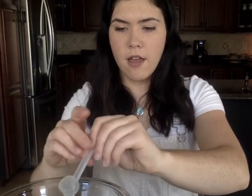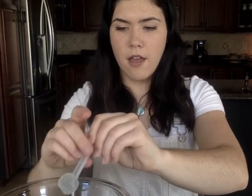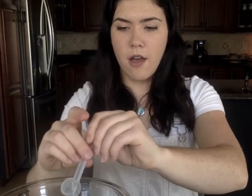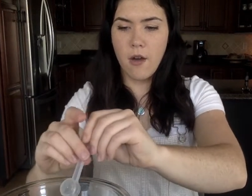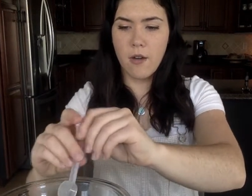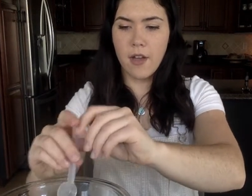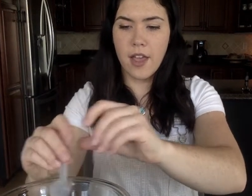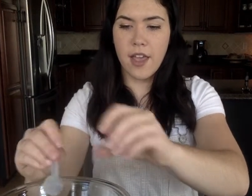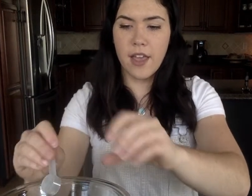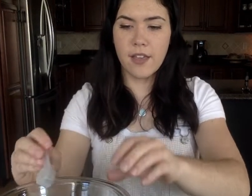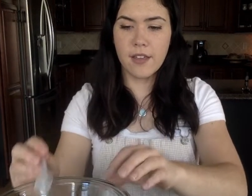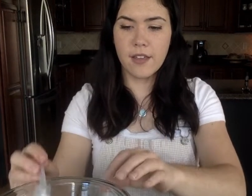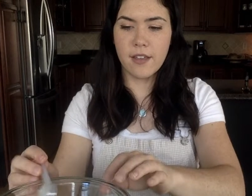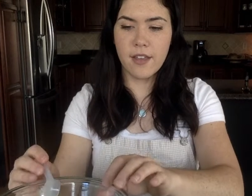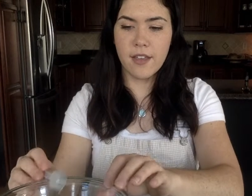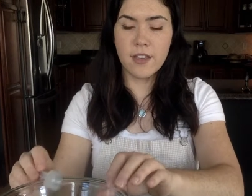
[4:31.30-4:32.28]
go. Okay,
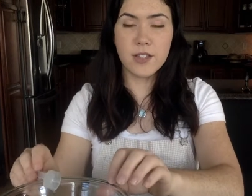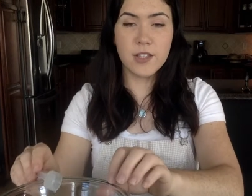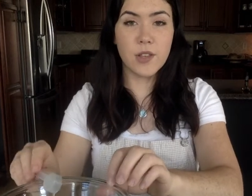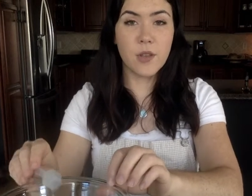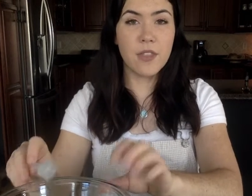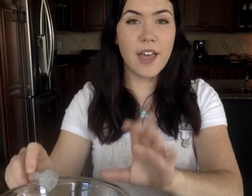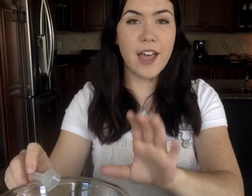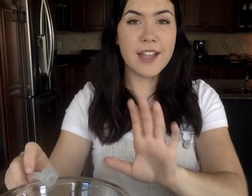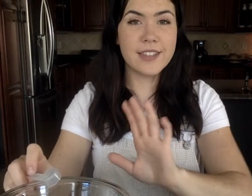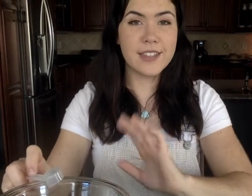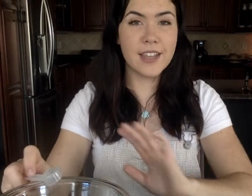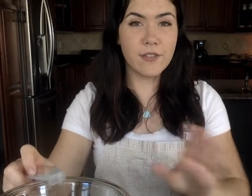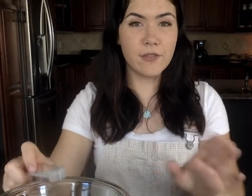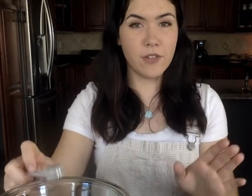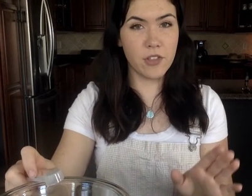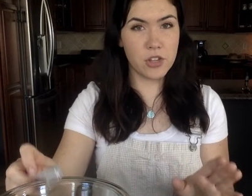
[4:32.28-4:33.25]
so that's
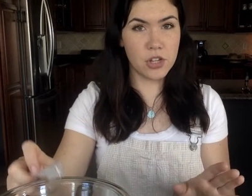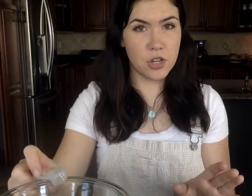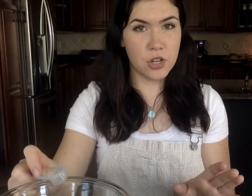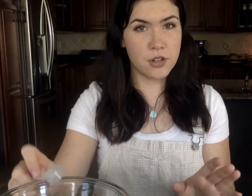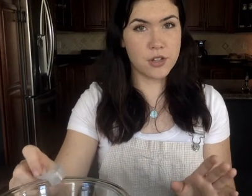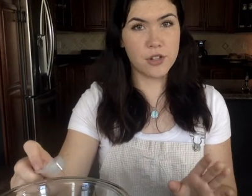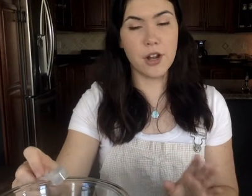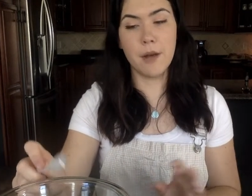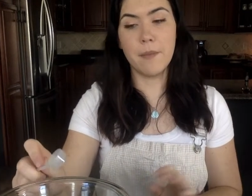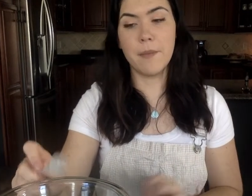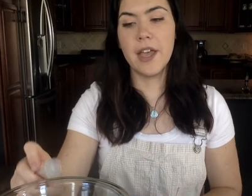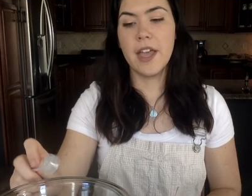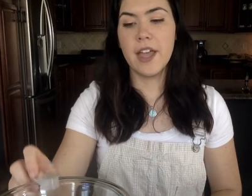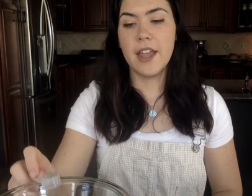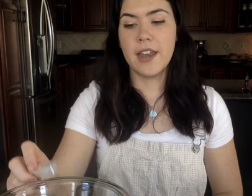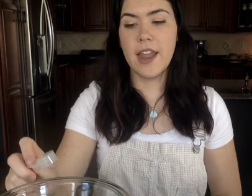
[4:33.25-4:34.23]
it for the sugar scrub.
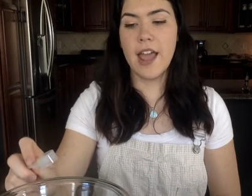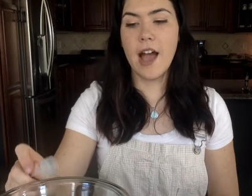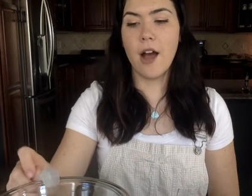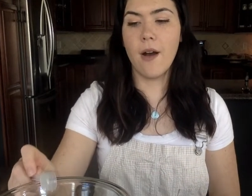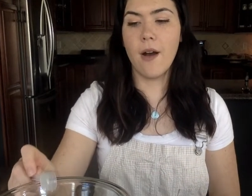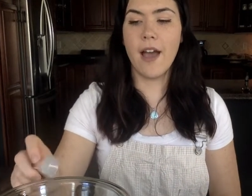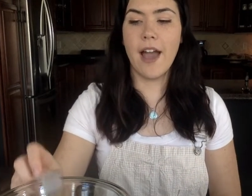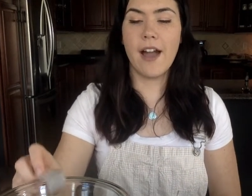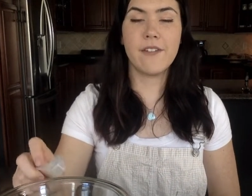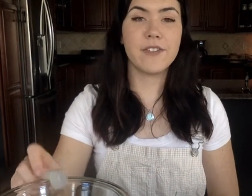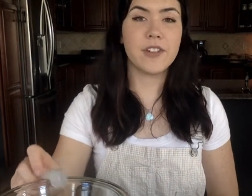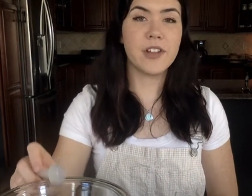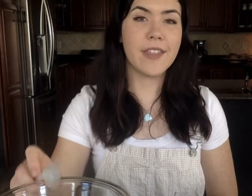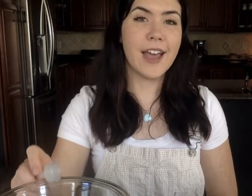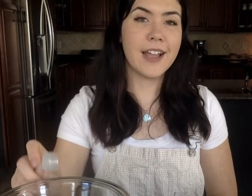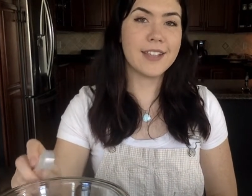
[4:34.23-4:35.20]
Now,
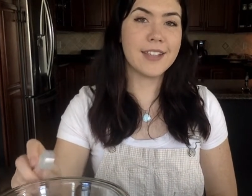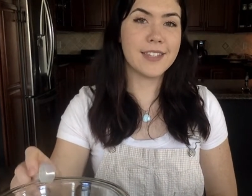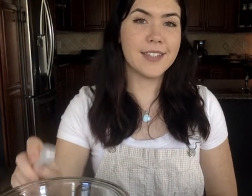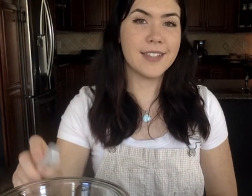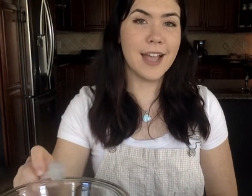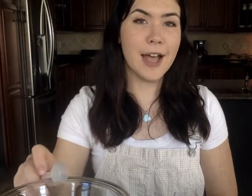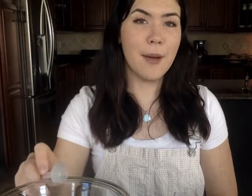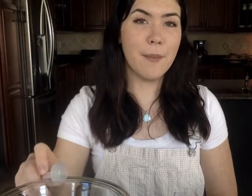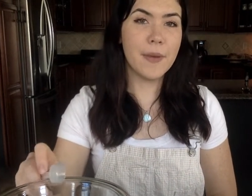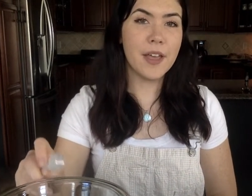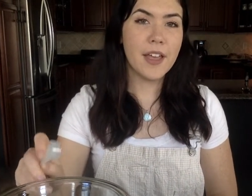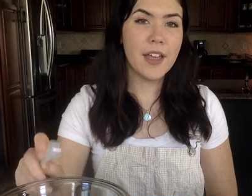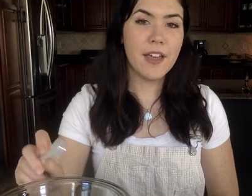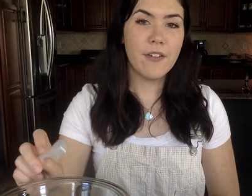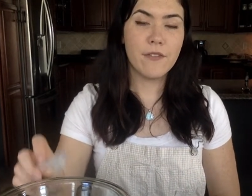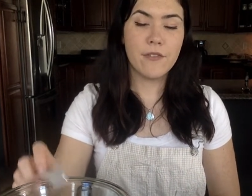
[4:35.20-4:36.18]
after that step,
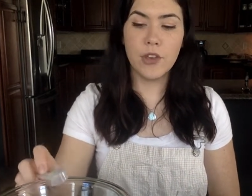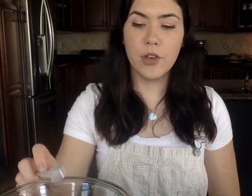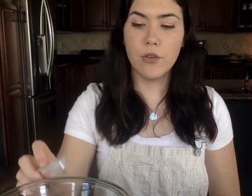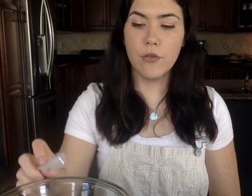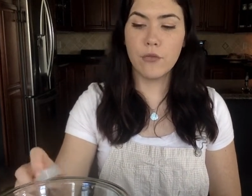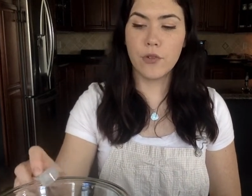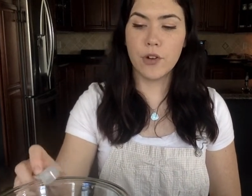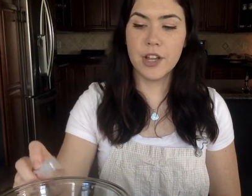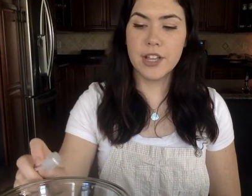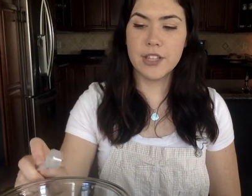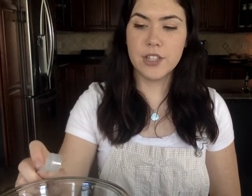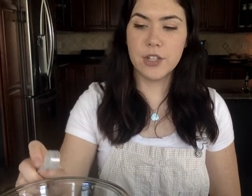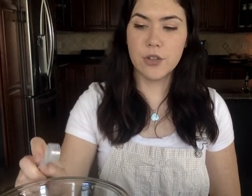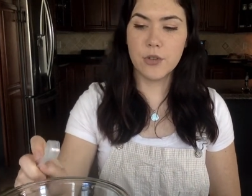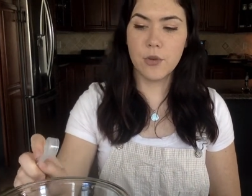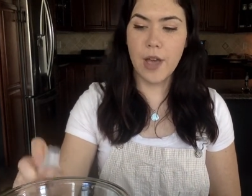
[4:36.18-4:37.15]
feel free
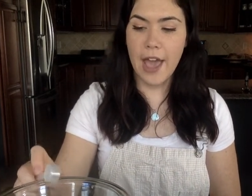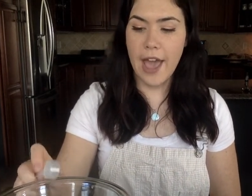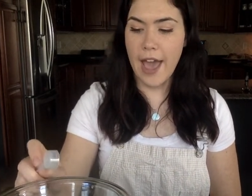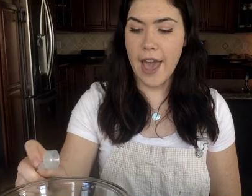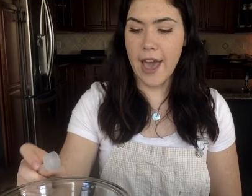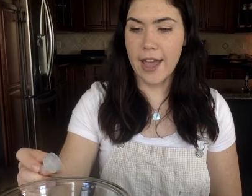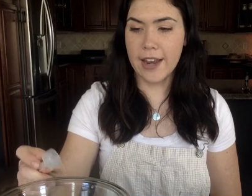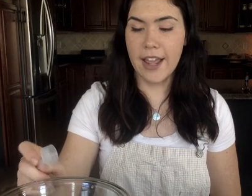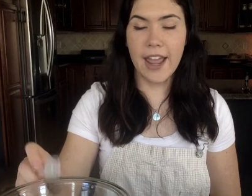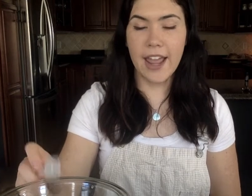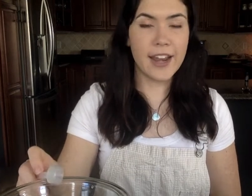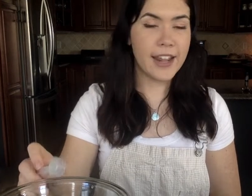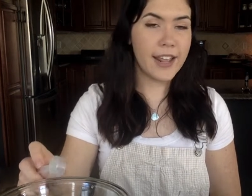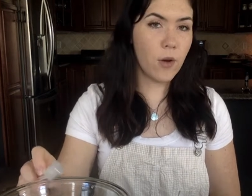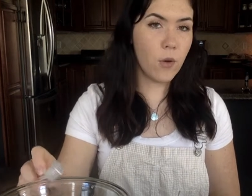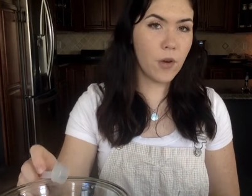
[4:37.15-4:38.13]
to add
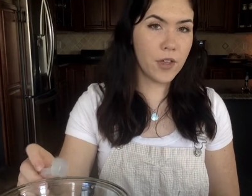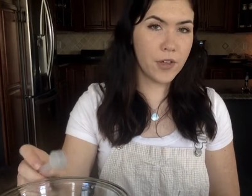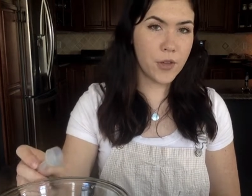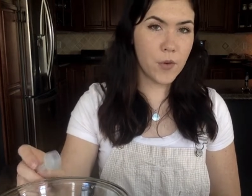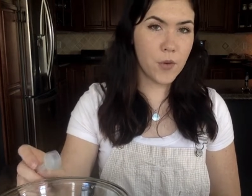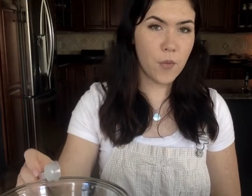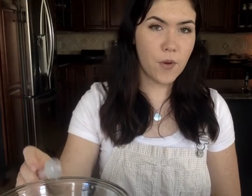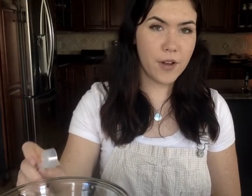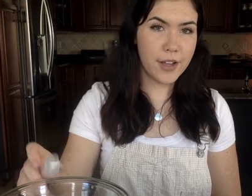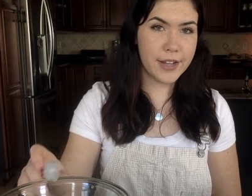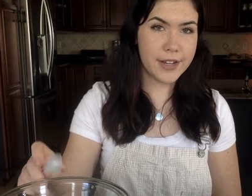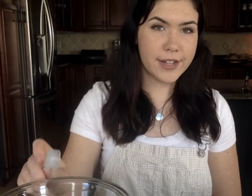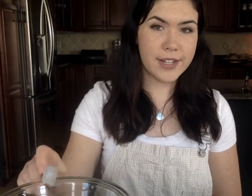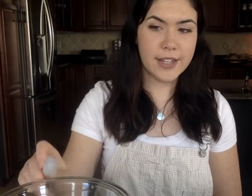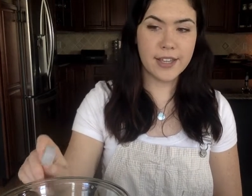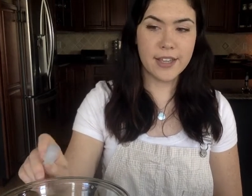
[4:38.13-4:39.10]
any oil you
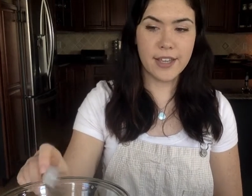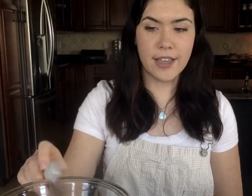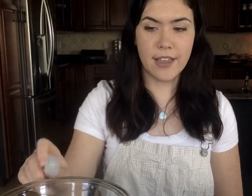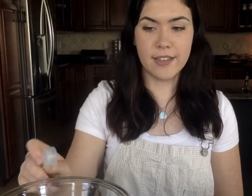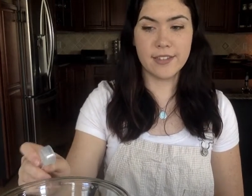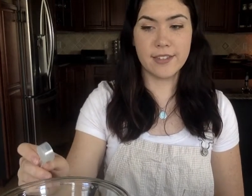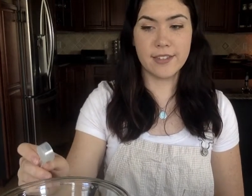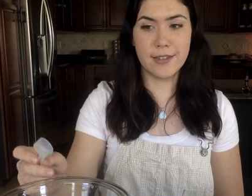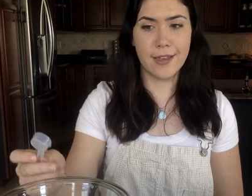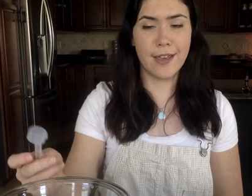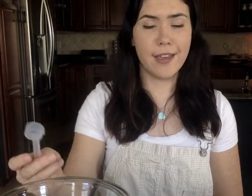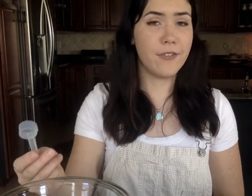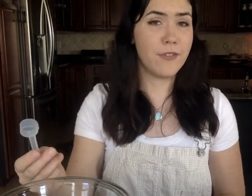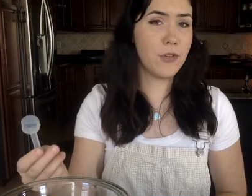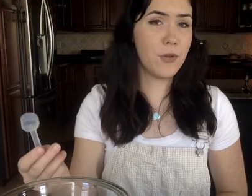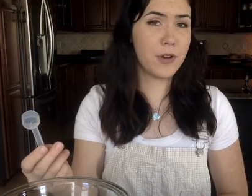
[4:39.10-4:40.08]
want. It's like
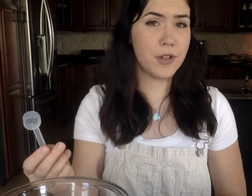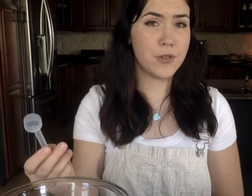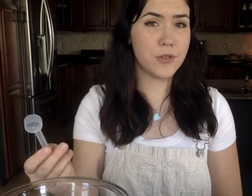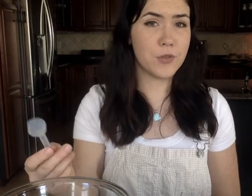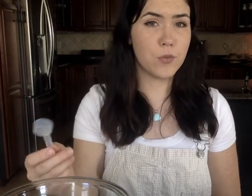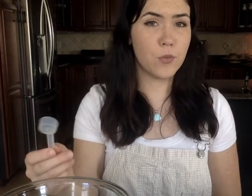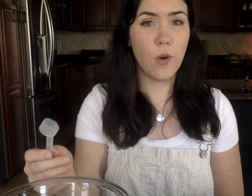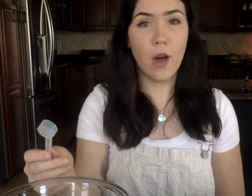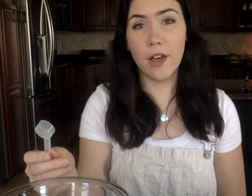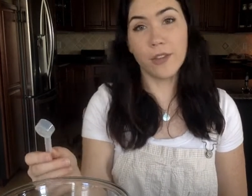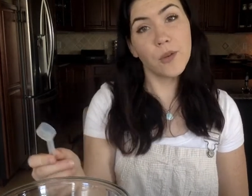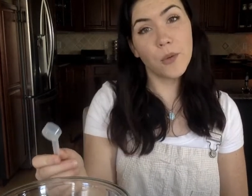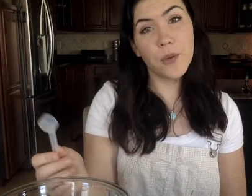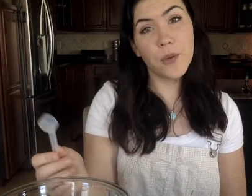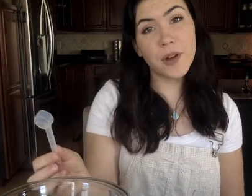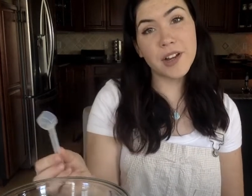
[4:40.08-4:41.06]
if you want to use wild
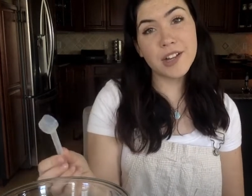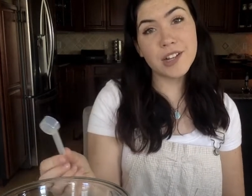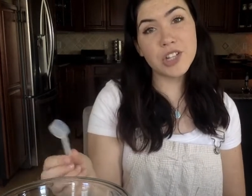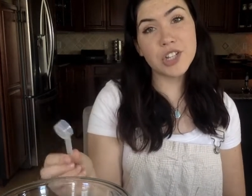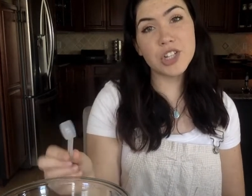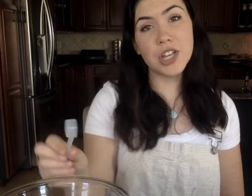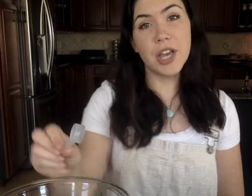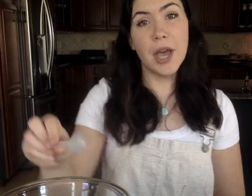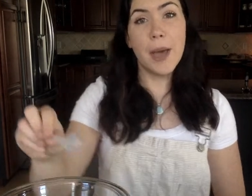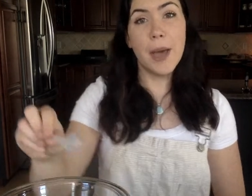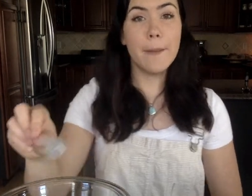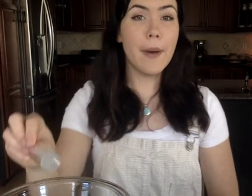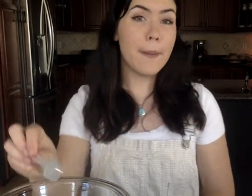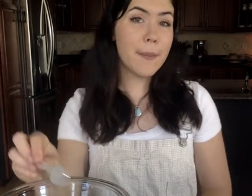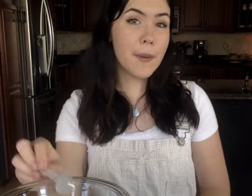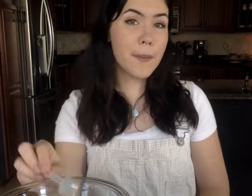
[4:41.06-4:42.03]
orange,
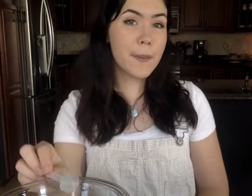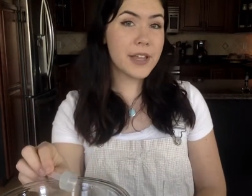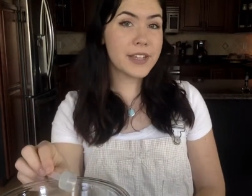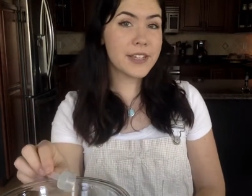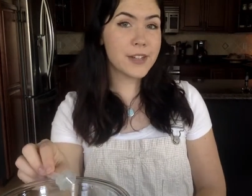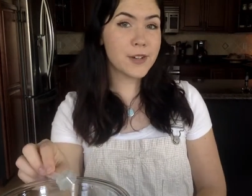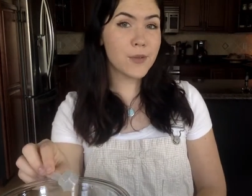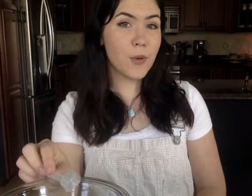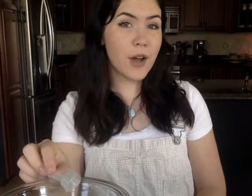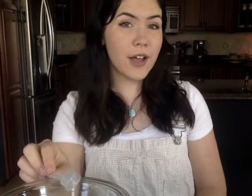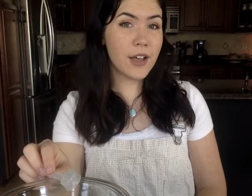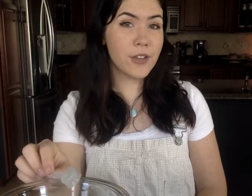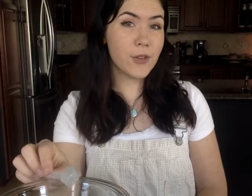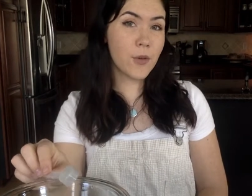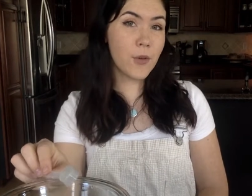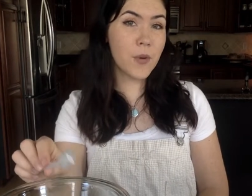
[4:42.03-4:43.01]
peppermint and
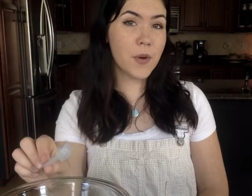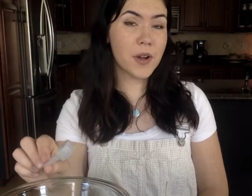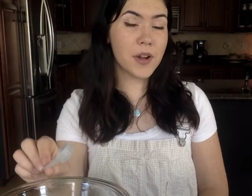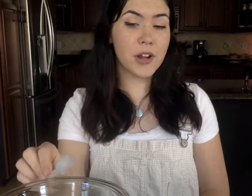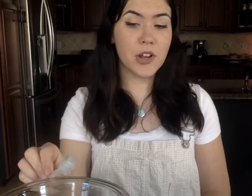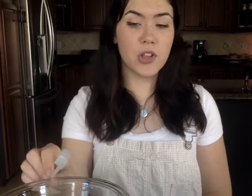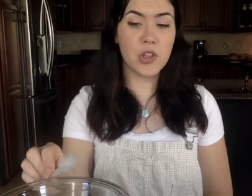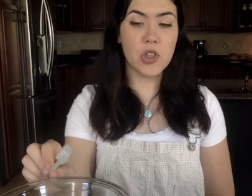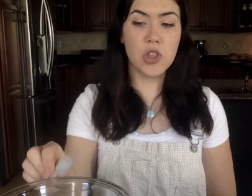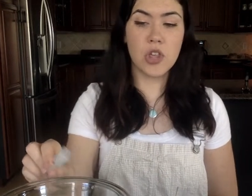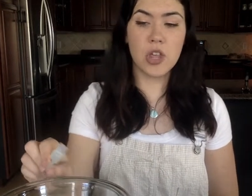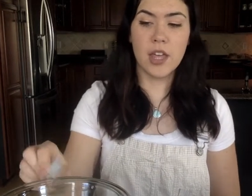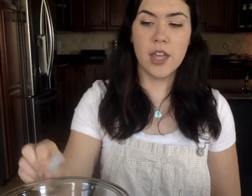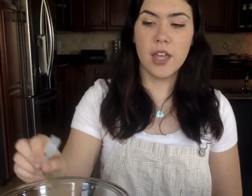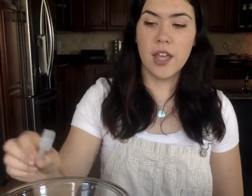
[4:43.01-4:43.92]
wild orange,